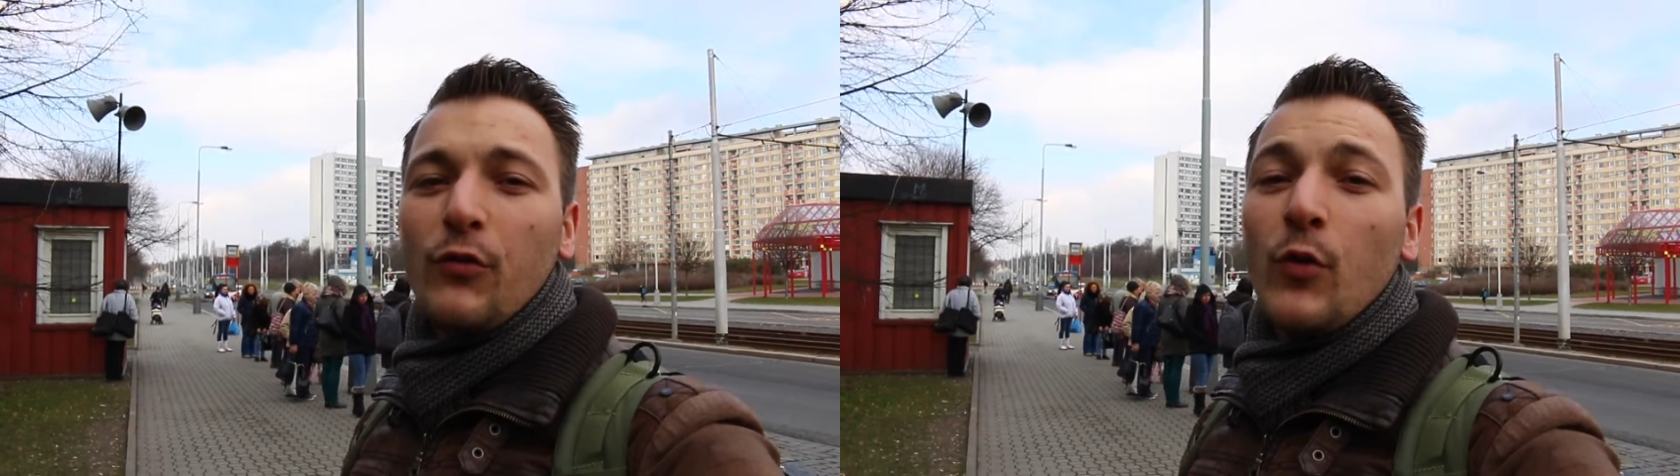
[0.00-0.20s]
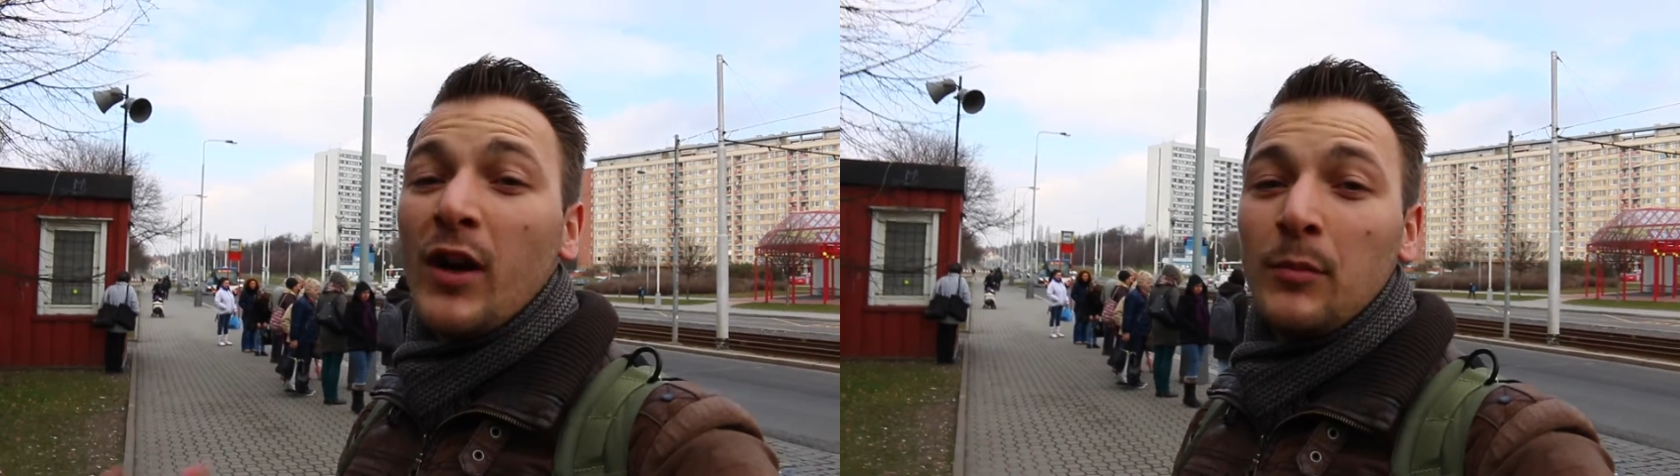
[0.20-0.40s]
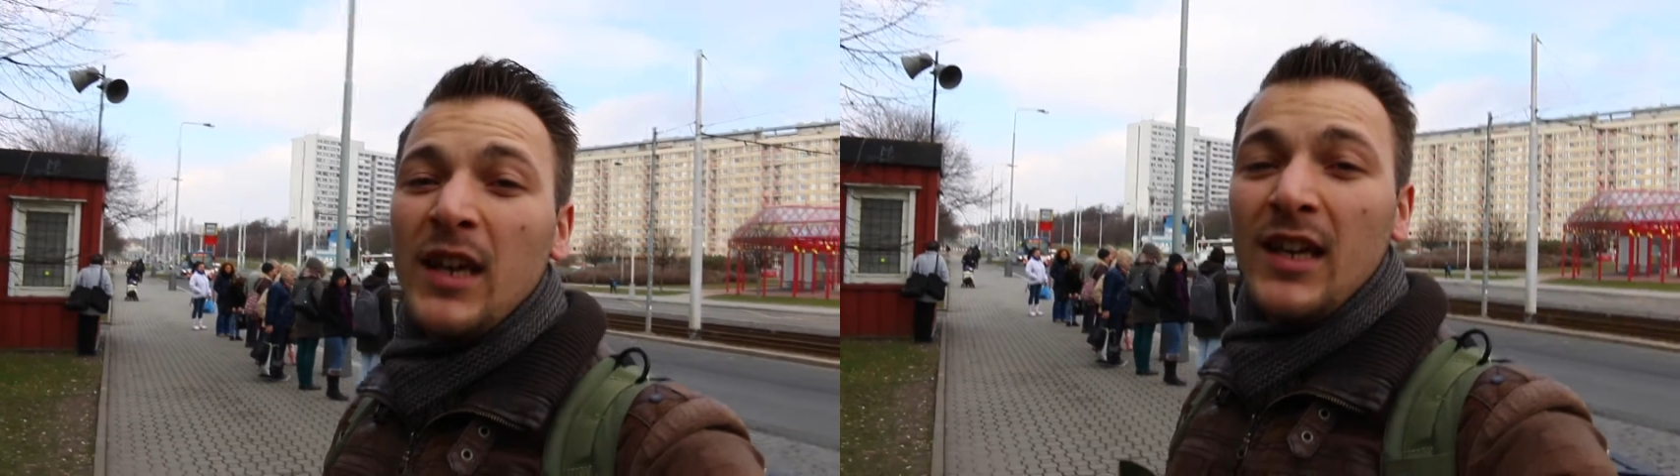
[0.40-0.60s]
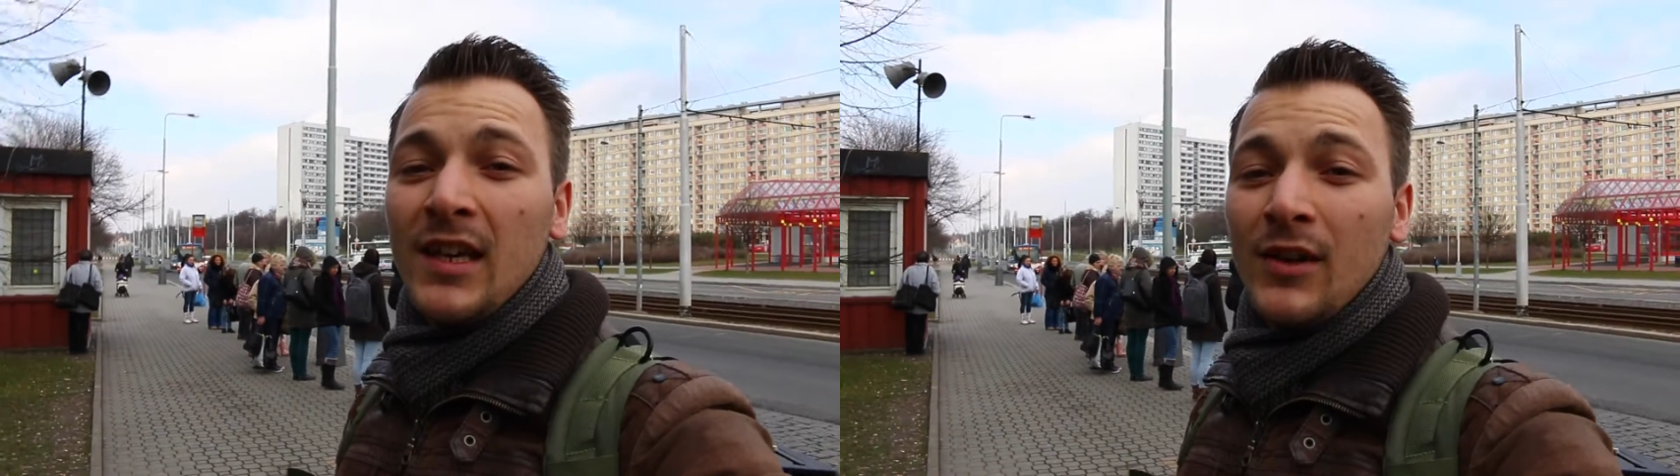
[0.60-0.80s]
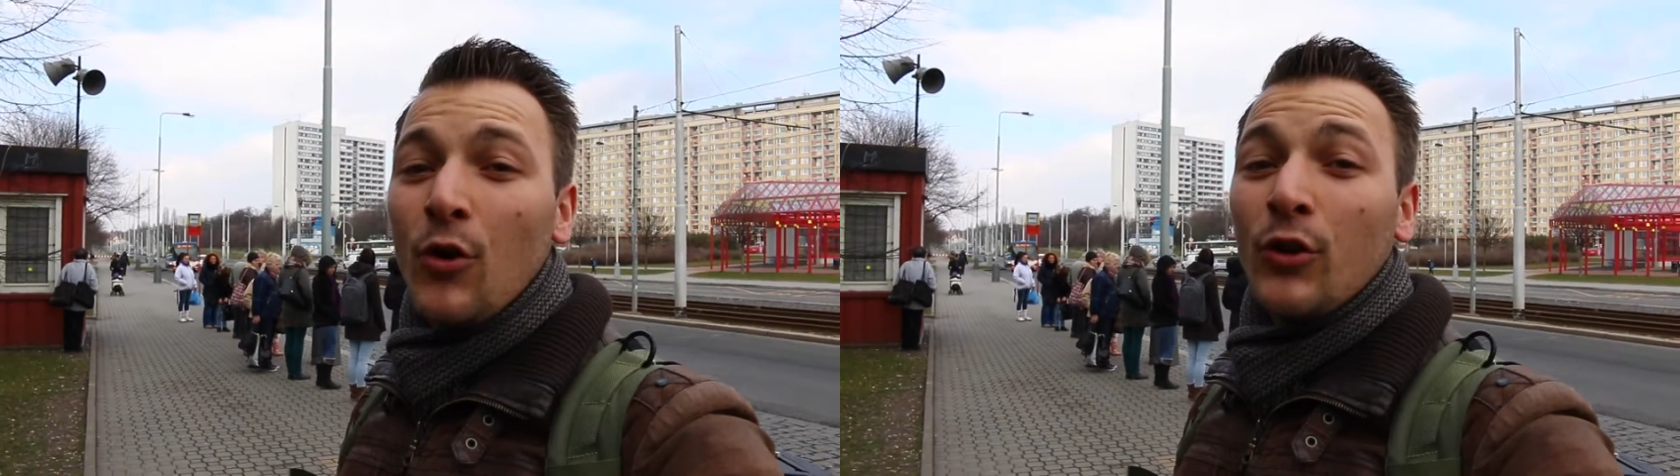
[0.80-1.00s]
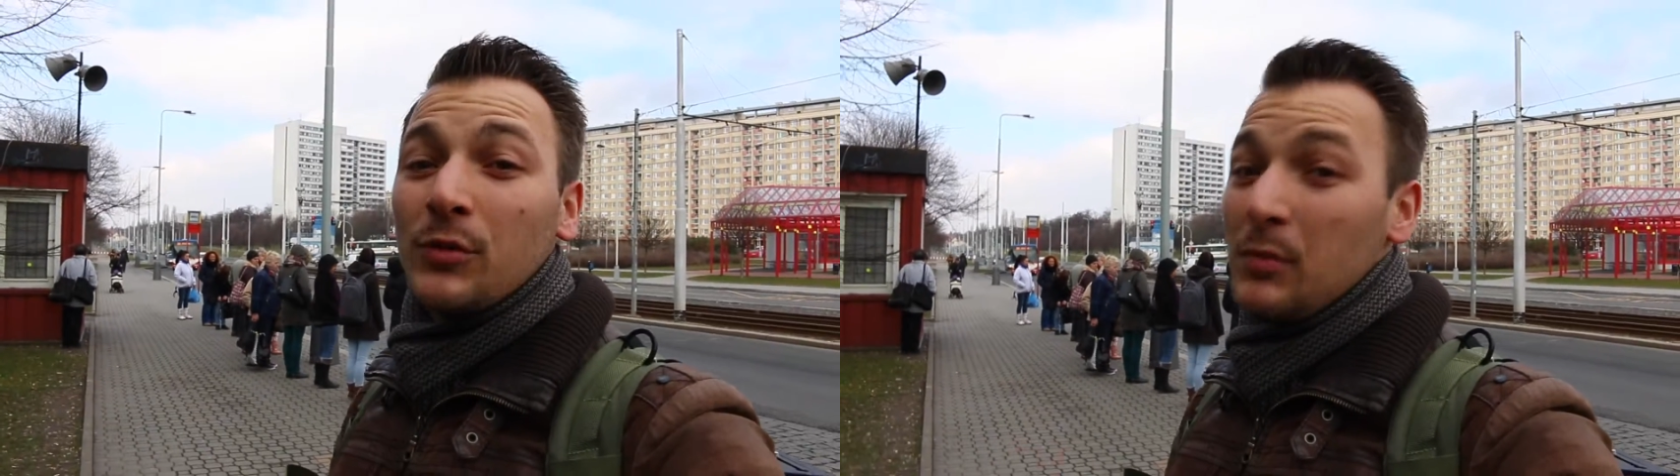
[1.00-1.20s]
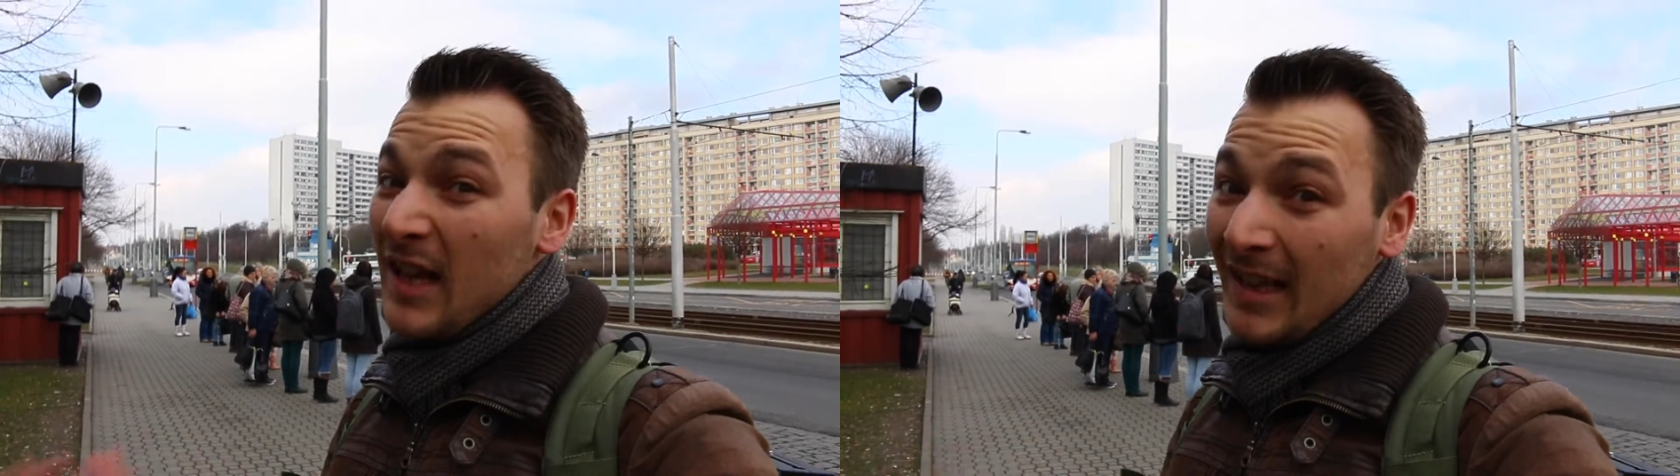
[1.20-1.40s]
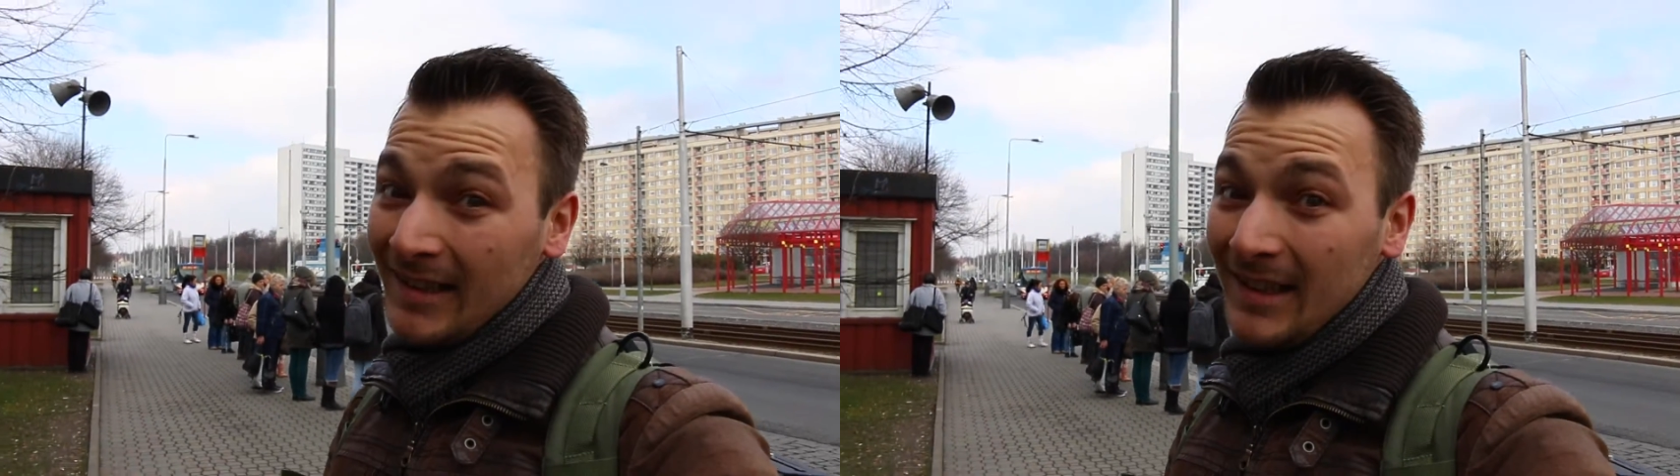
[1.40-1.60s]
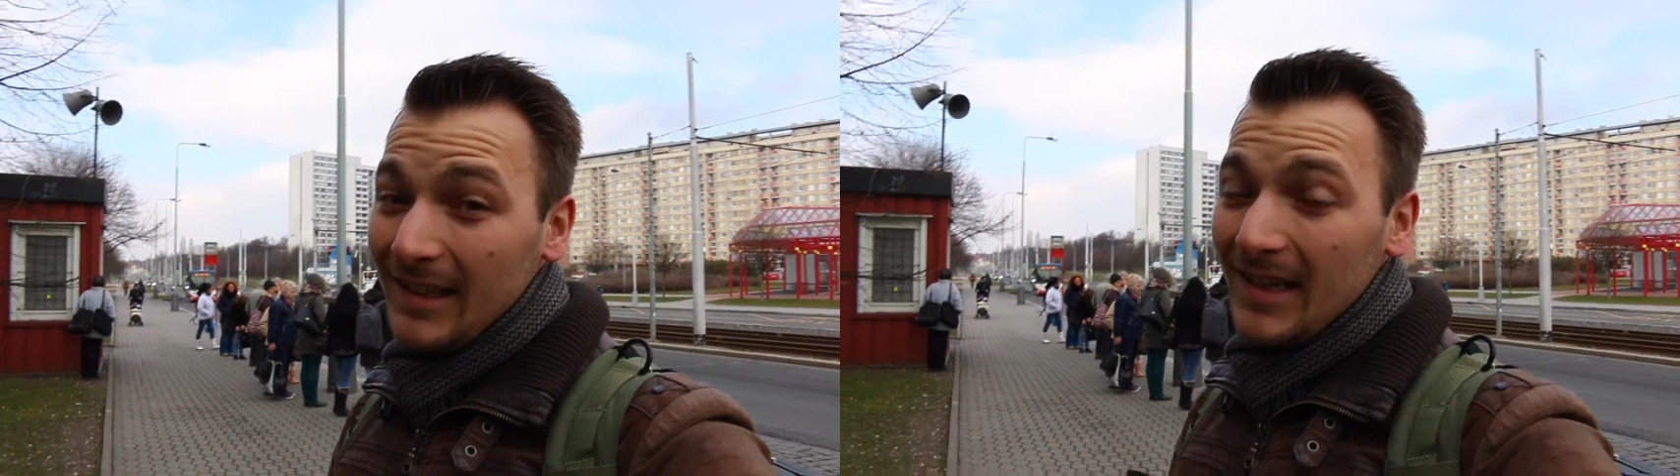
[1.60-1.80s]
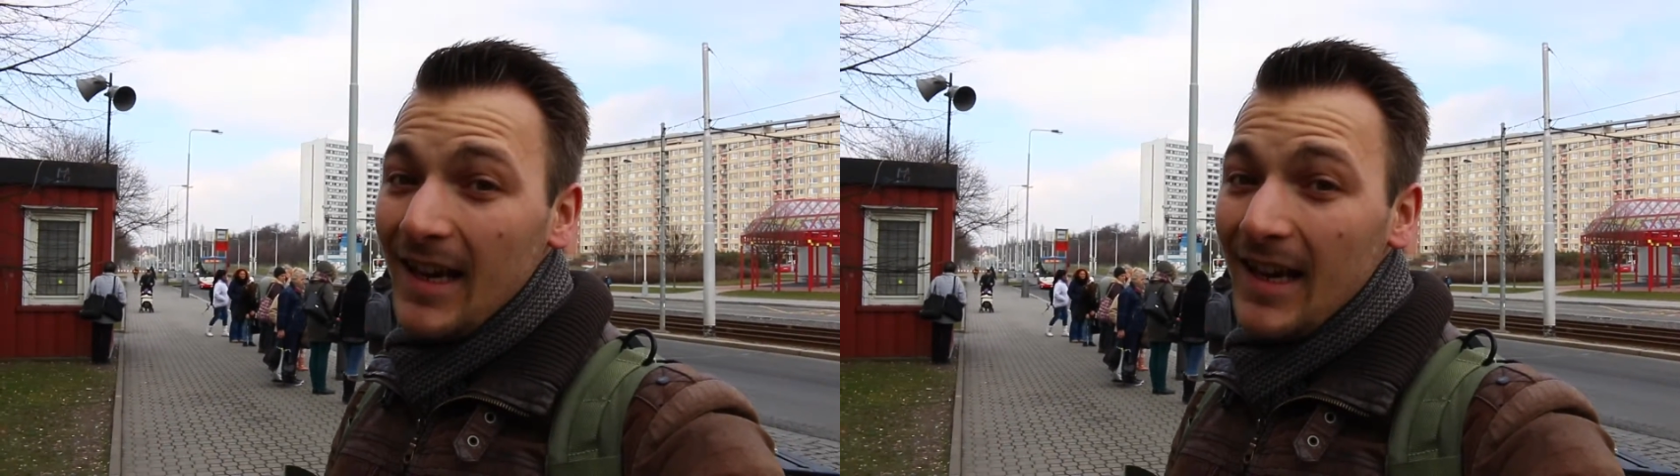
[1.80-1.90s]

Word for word: of winemaking called Mělník,